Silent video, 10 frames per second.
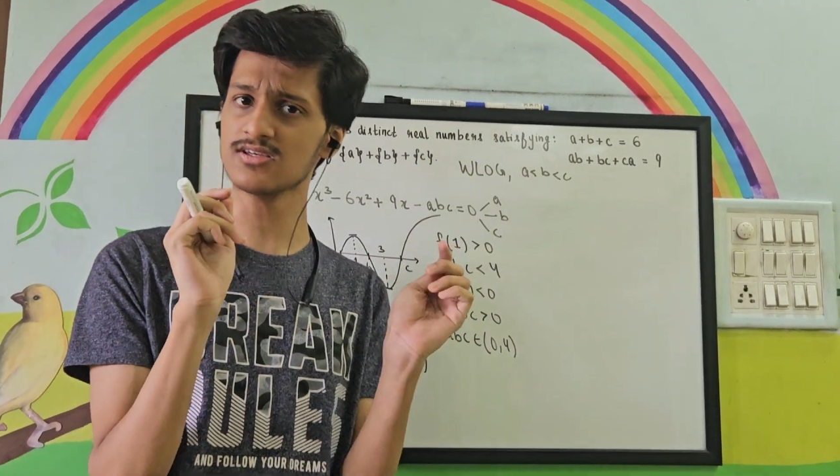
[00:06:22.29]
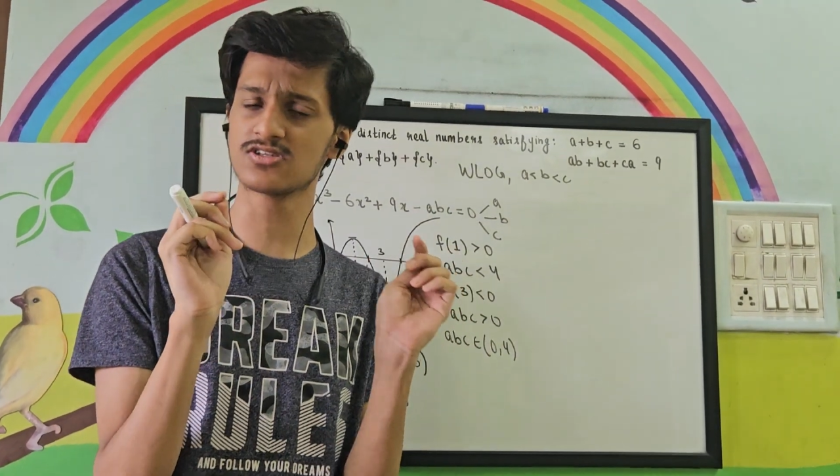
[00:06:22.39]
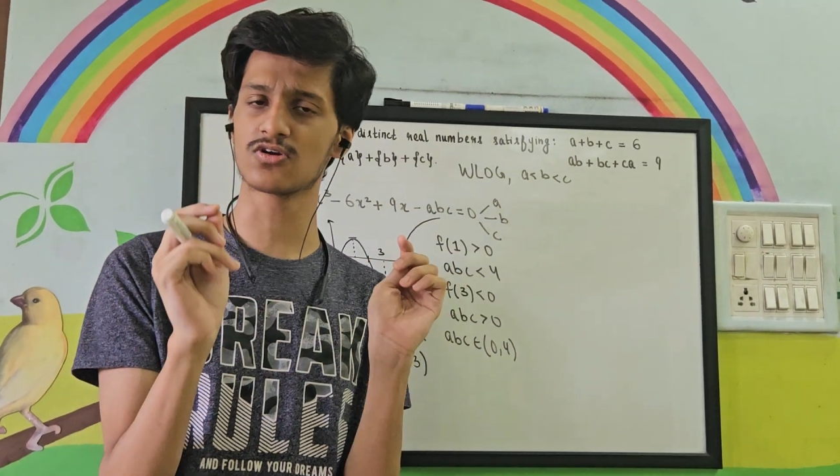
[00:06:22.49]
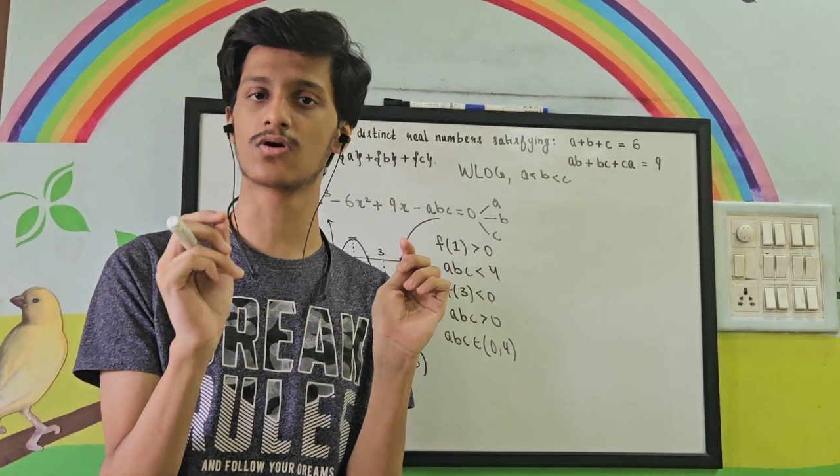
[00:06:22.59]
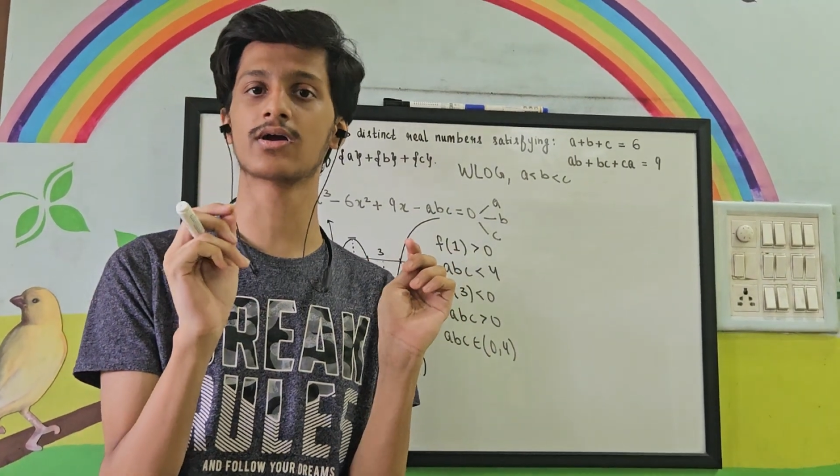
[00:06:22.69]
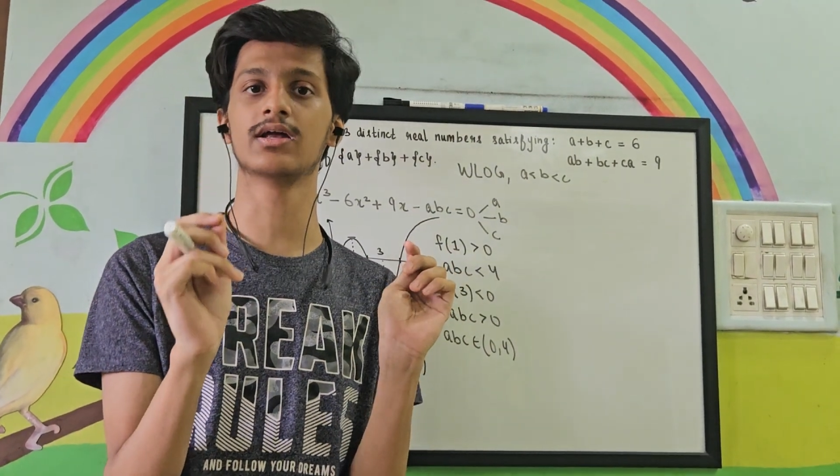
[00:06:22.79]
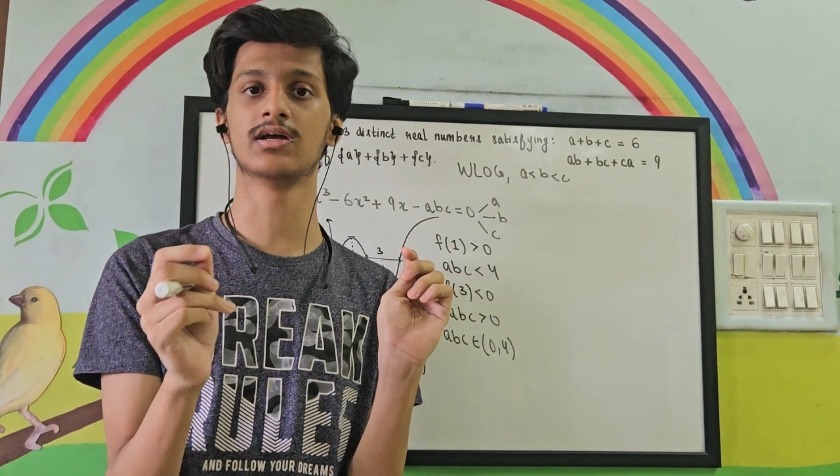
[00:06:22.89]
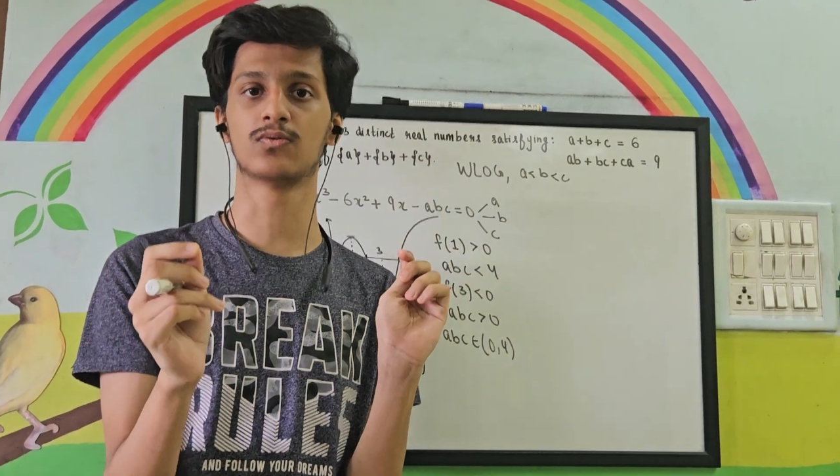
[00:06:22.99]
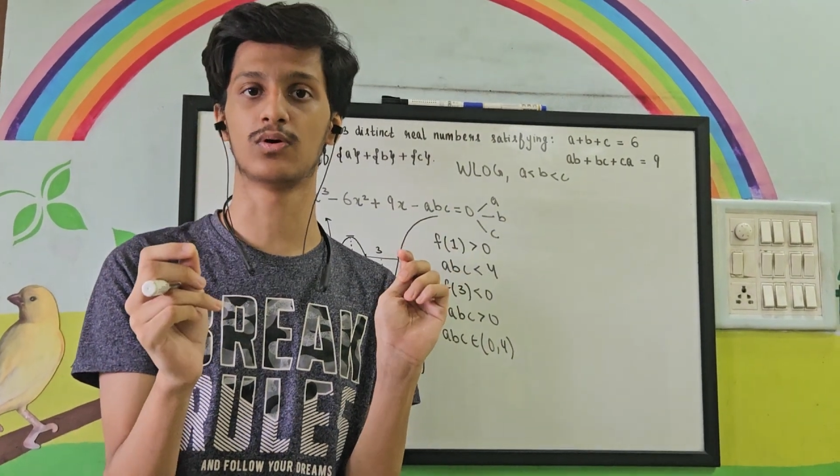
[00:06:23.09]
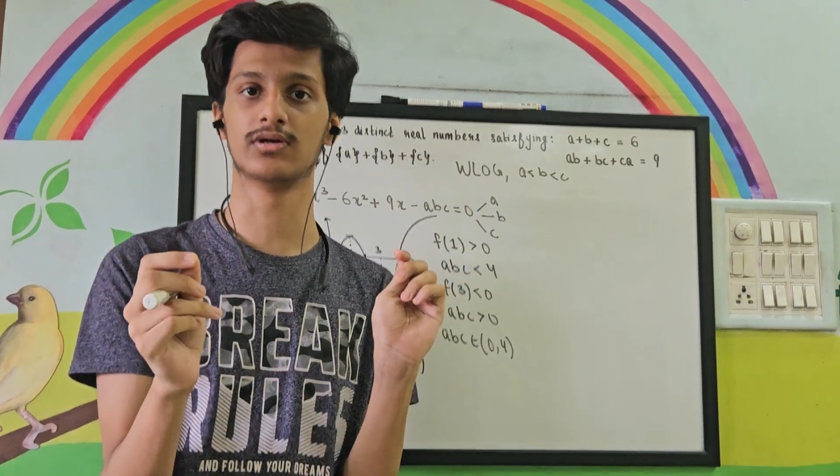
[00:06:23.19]
strong
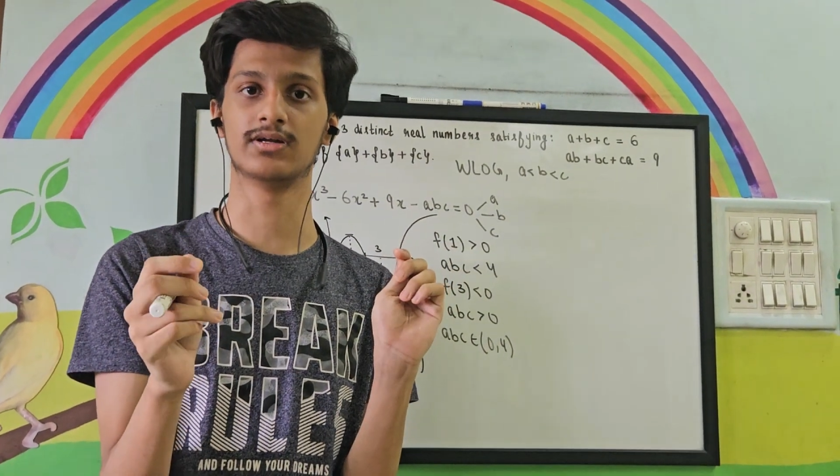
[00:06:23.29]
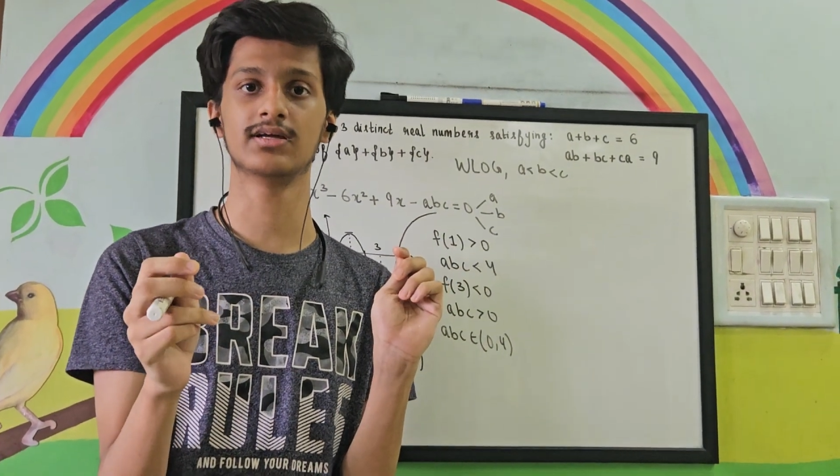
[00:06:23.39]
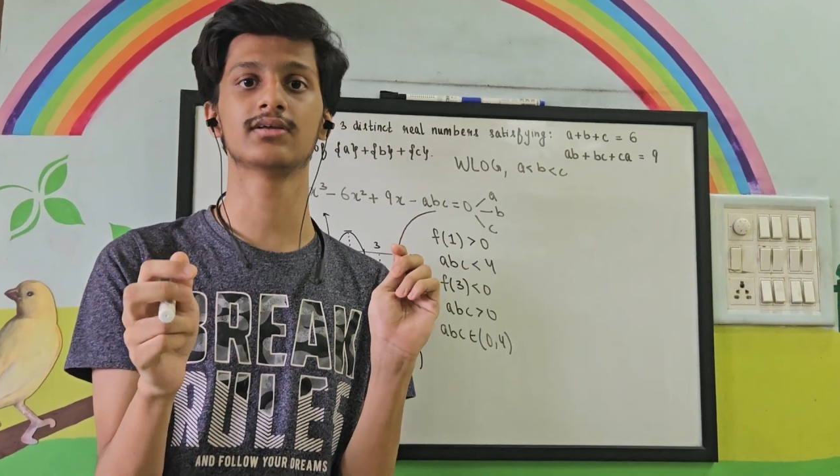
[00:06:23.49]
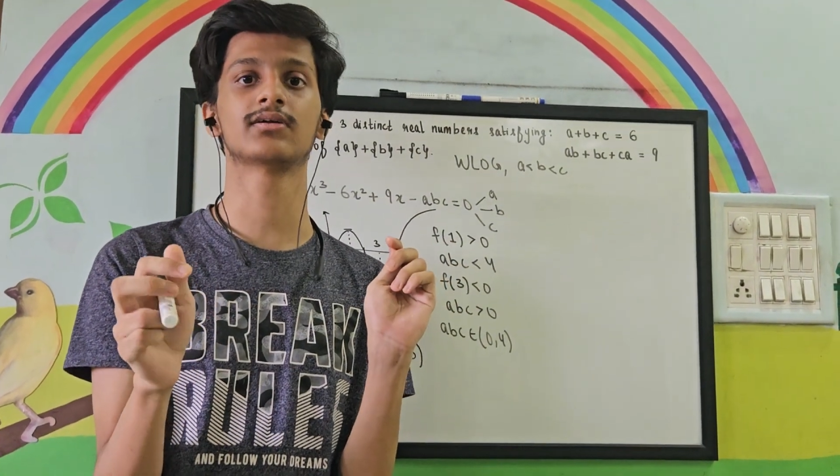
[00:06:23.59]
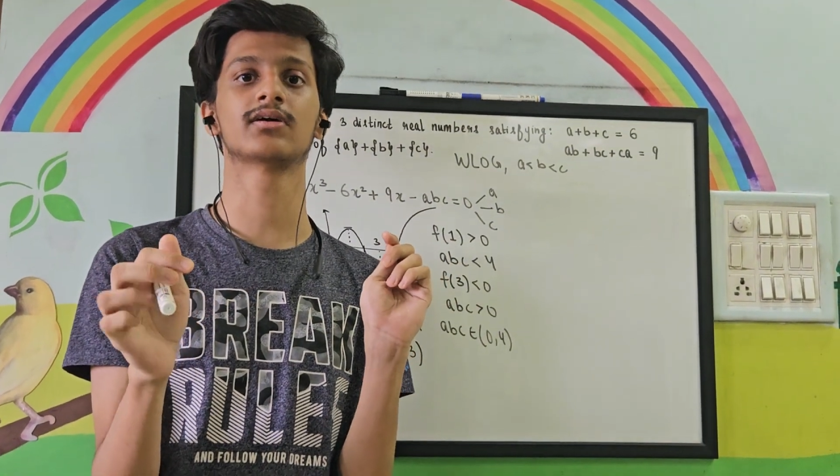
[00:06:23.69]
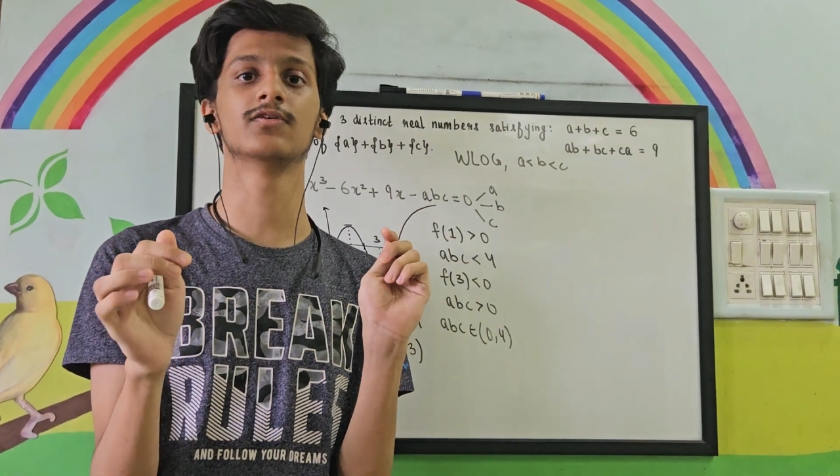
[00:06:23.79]
inequality that